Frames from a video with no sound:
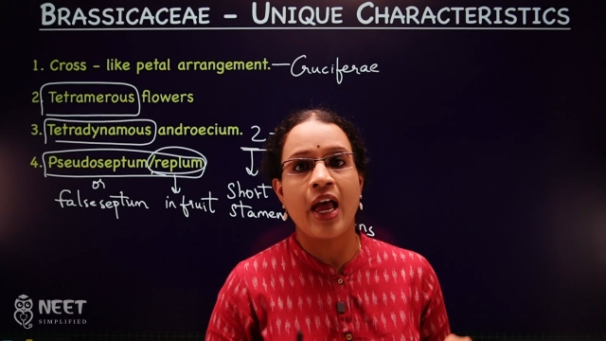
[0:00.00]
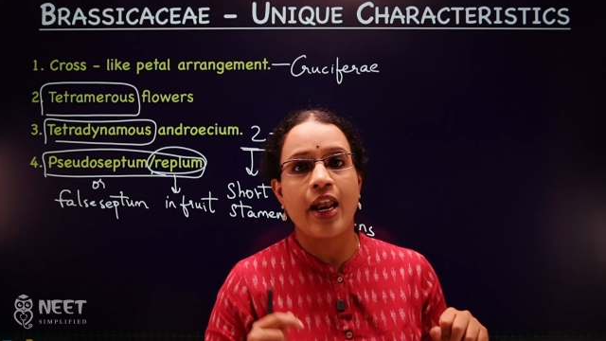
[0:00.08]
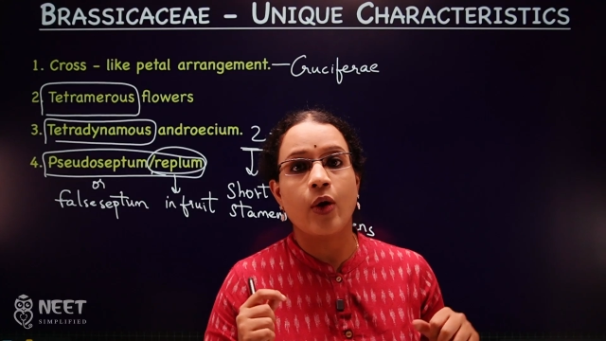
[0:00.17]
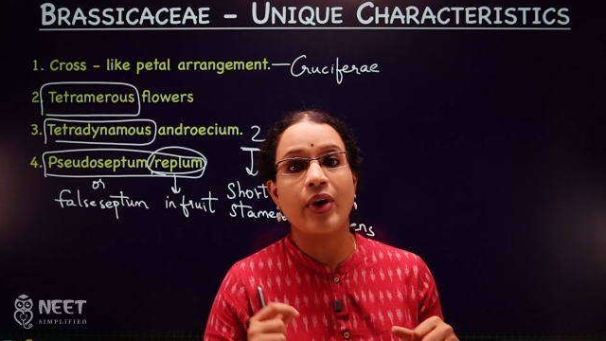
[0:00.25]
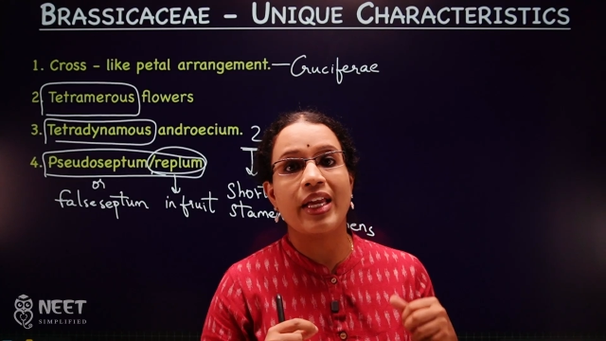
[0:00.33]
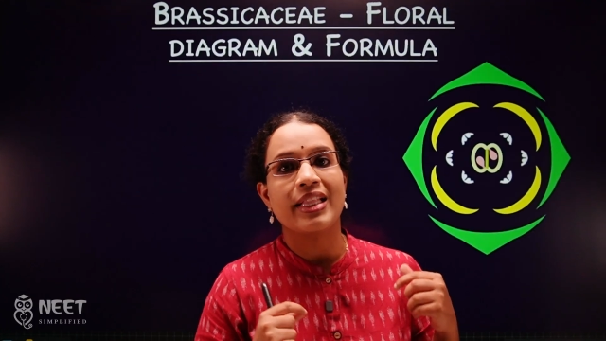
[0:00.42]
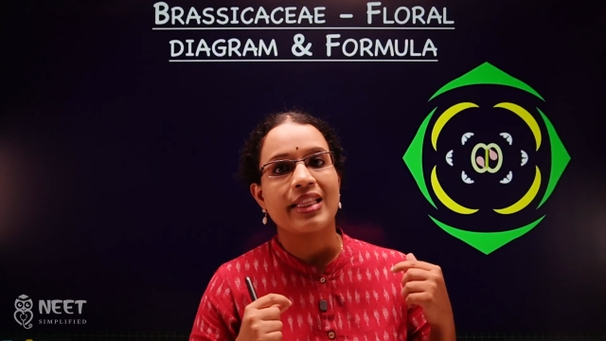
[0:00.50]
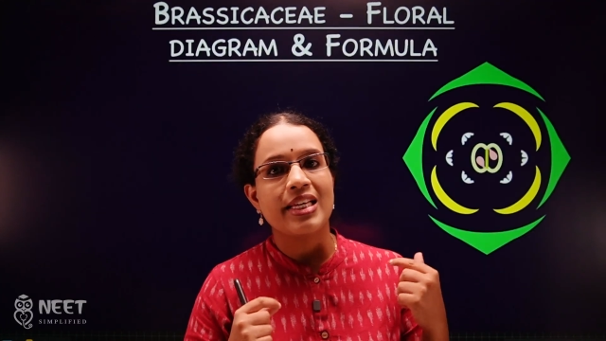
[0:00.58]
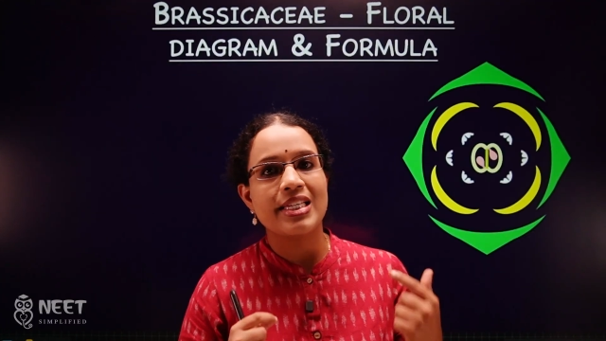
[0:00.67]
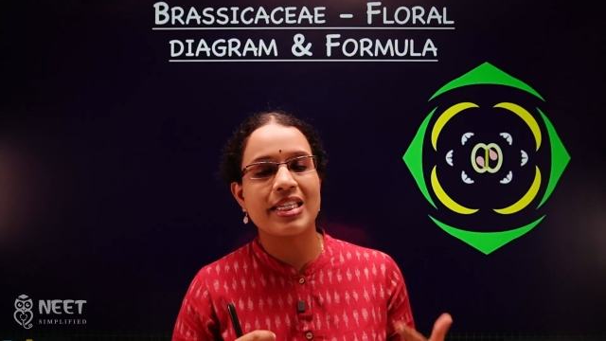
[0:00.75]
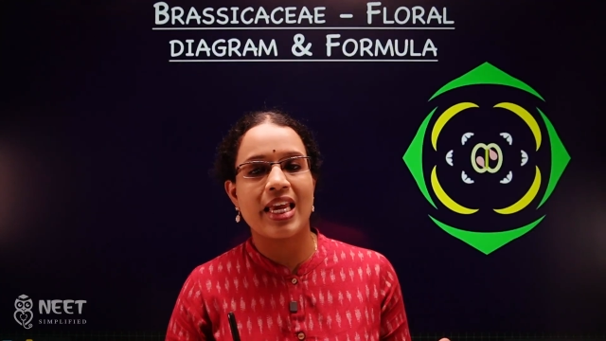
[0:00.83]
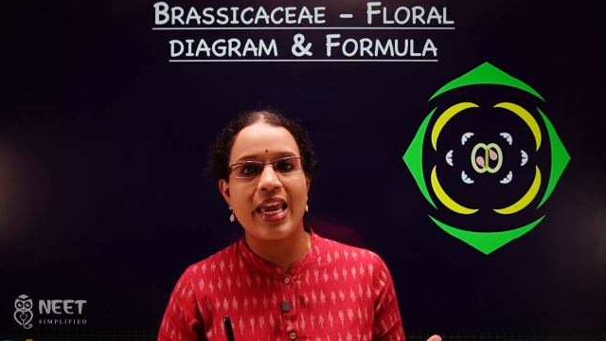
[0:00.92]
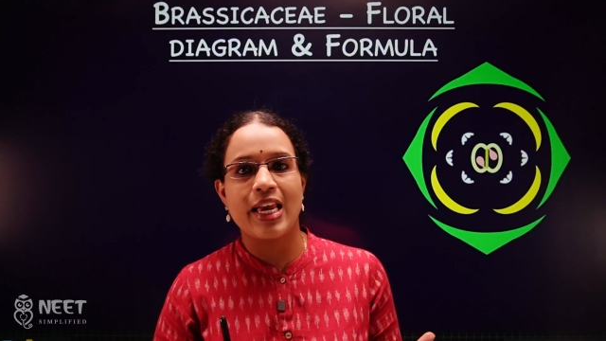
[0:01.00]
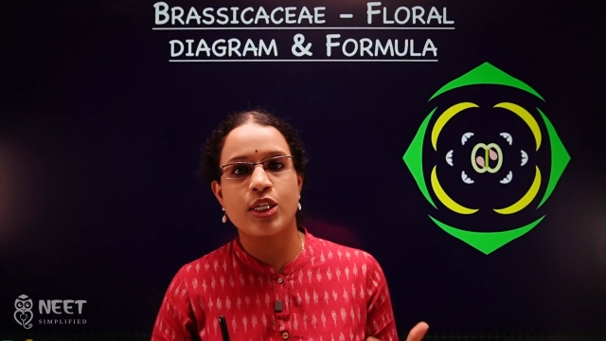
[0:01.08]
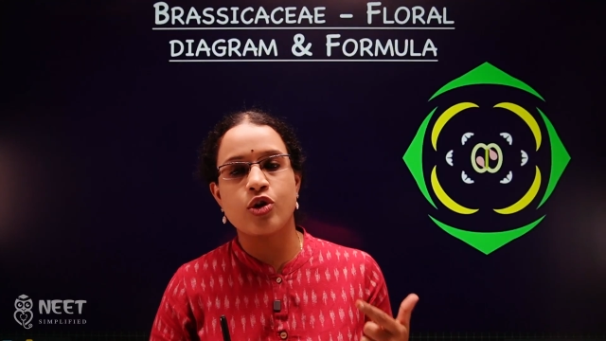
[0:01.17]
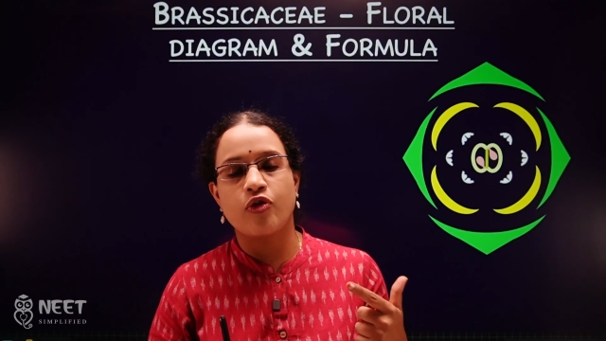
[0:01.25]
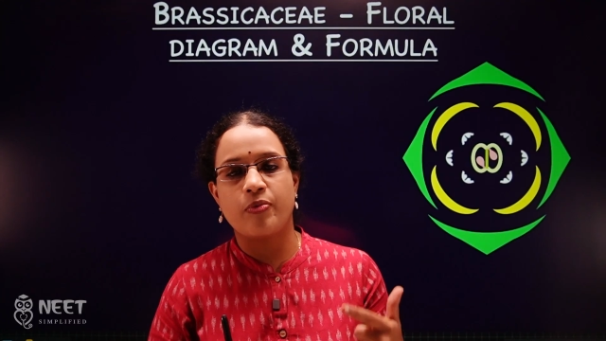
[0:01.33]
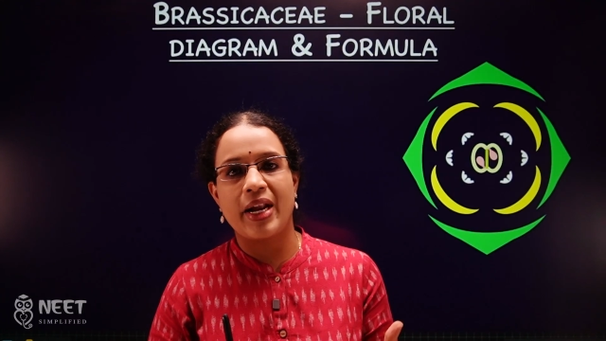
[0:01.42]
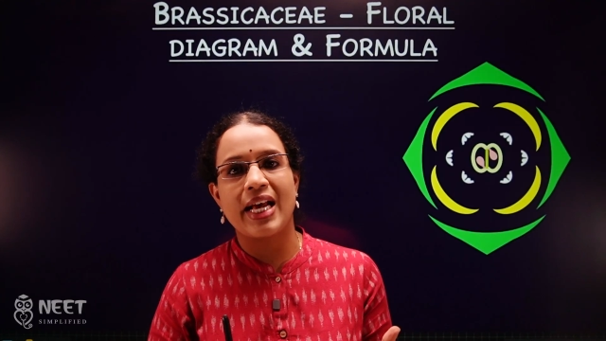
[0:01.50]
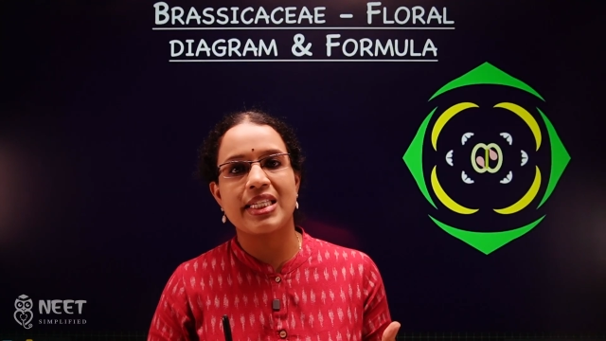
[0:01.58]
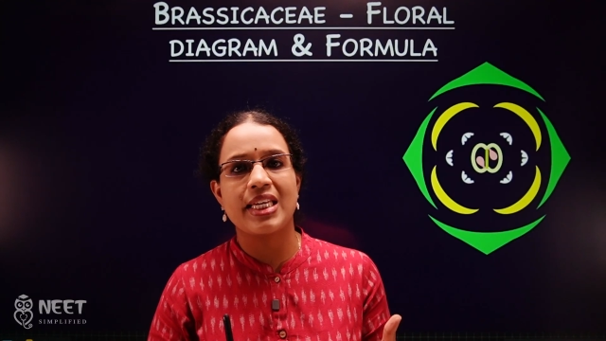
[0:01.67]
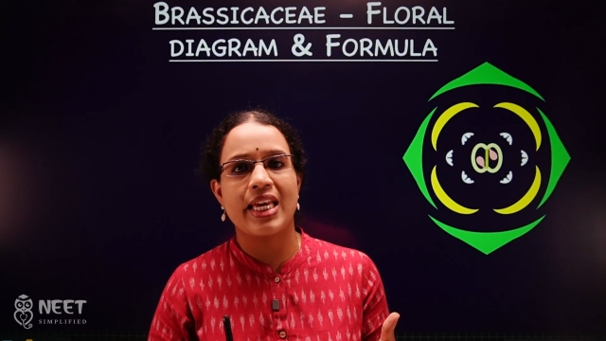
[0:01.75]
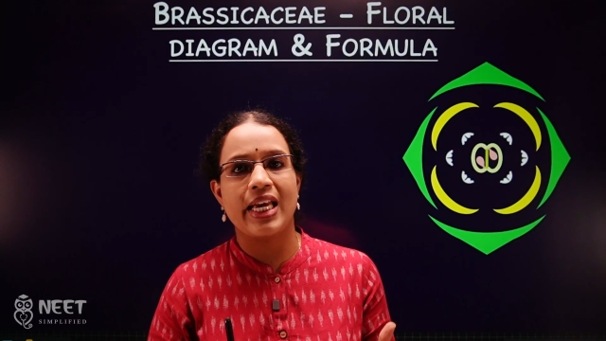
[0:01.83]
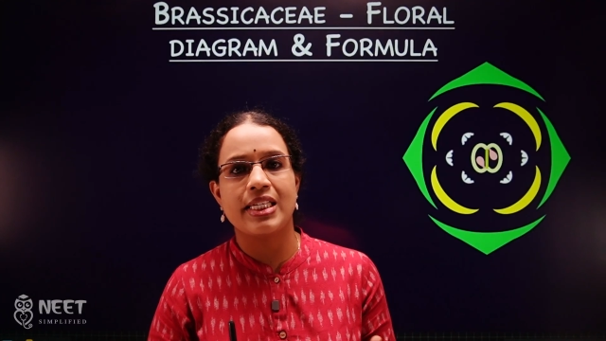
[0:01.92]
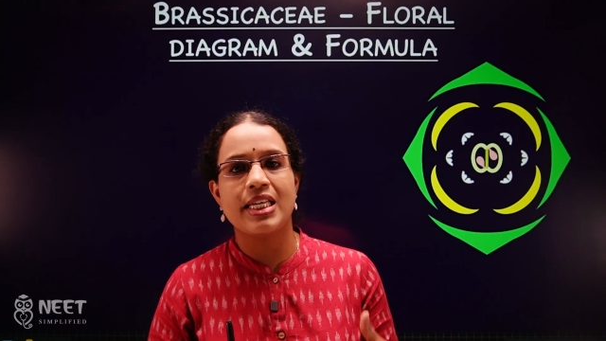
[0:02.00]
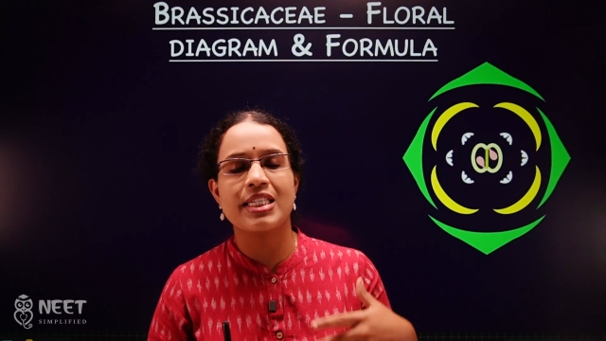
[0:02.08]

Now in this case of Brassicaceae,